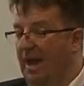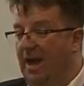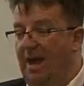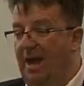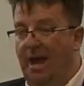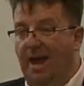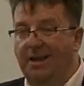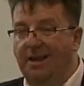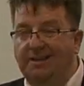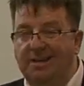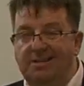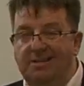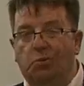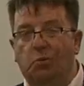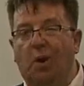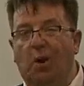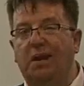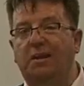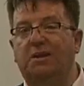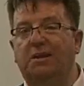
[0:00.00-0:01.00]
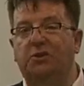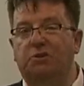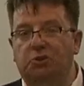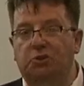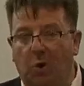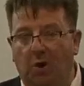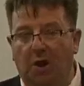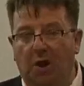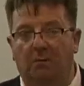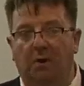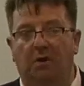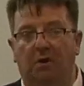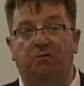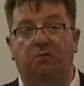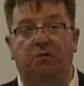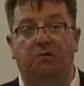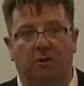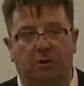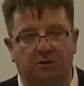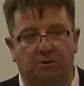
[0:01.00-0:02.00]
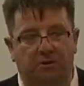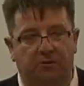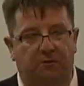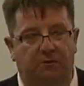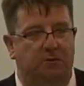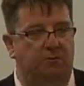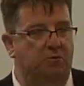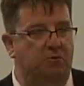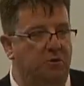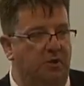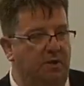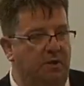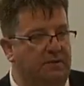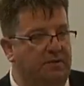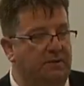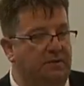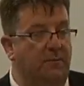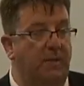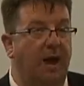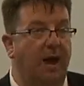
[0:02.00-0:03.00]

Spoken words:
And that's why they talk about philosophy of Judaism.